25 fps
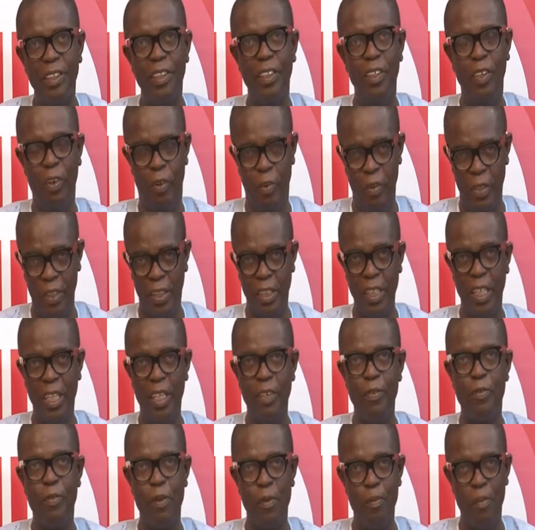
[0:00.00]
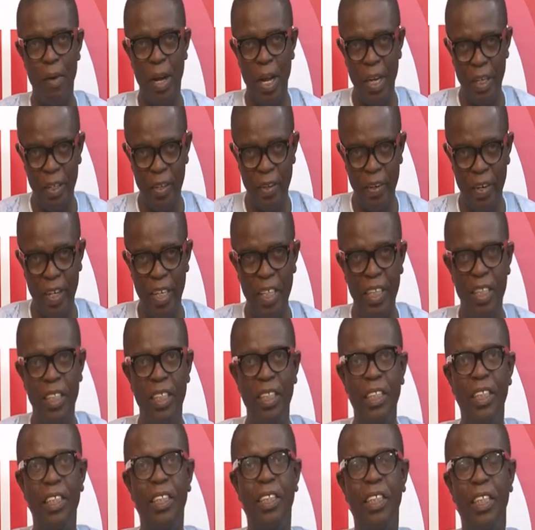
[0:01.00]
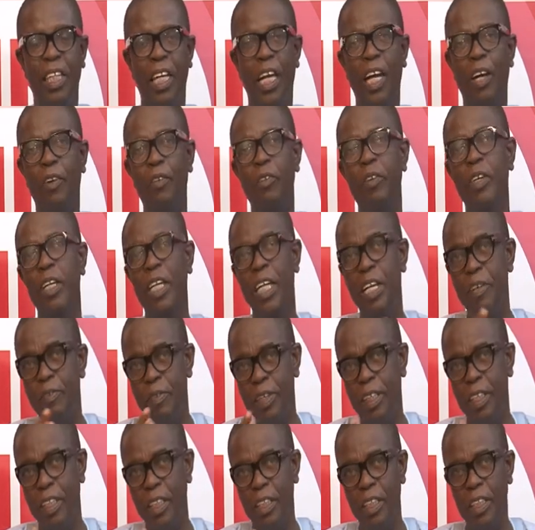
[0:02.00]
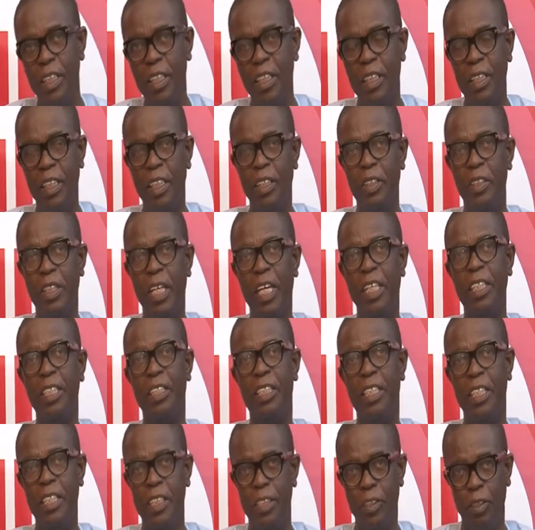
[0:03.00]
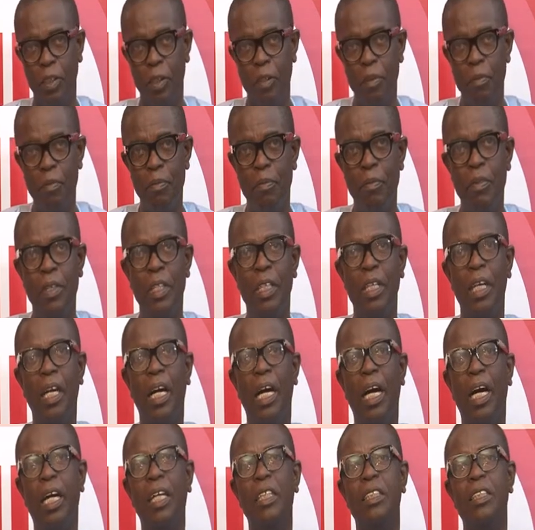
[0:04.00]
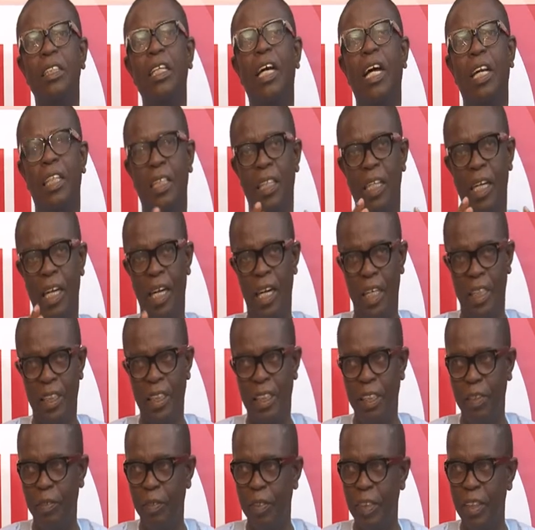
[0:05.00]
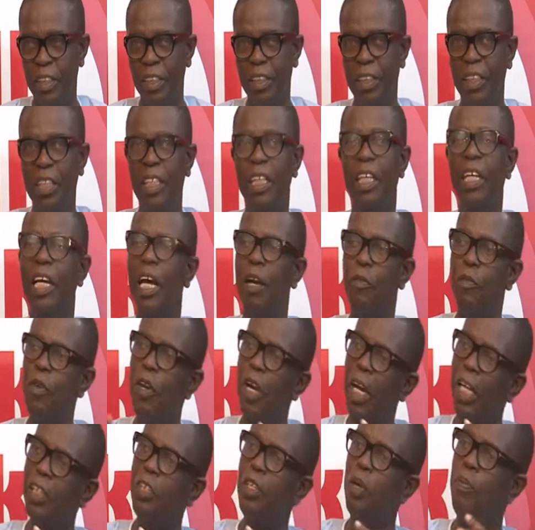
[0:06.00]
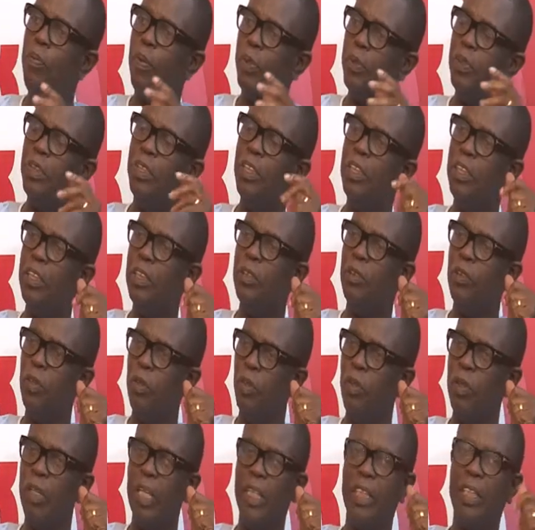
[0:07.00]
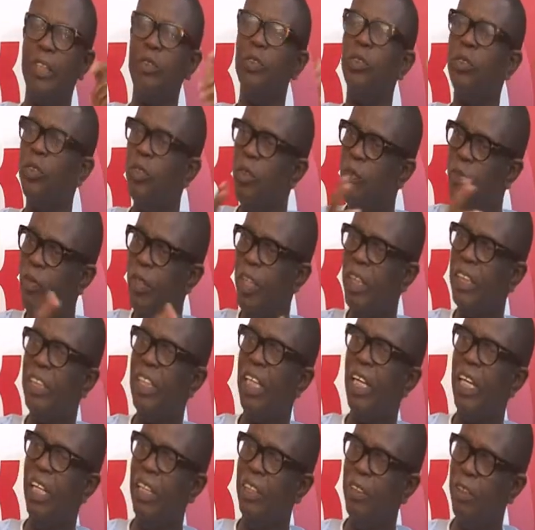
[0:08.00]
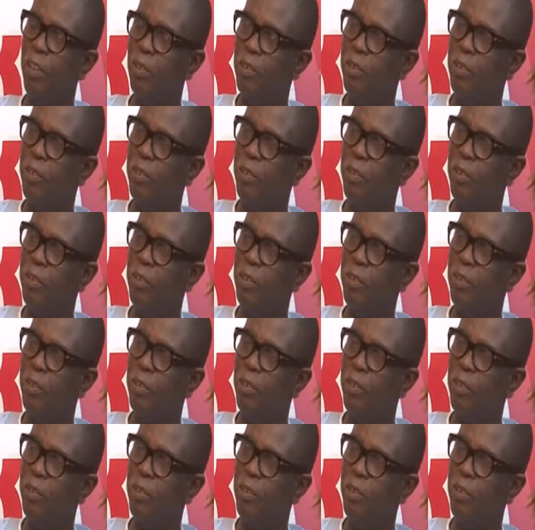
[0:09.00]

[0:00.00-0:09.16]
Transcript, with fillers: originally from Hungary, now living in the United Kingdom and an activist. Have you had the opportunity to look at the Soviet end of